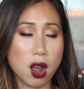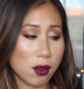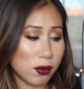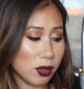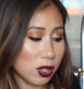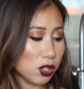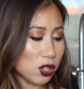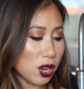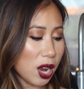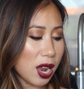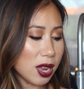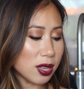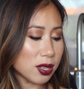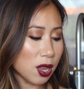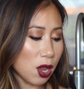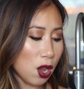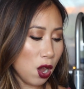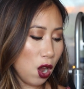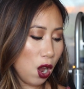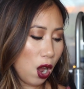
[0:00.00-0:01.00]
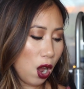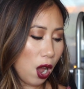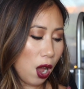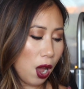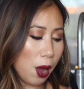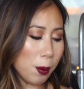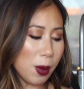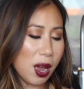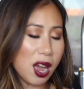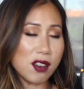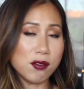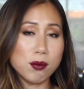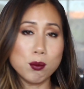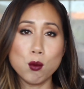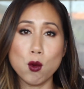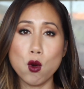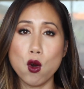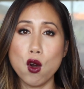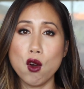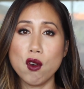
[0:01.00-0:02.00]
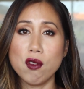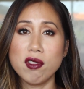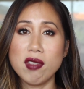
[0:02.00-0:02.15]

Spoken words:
Other shades have more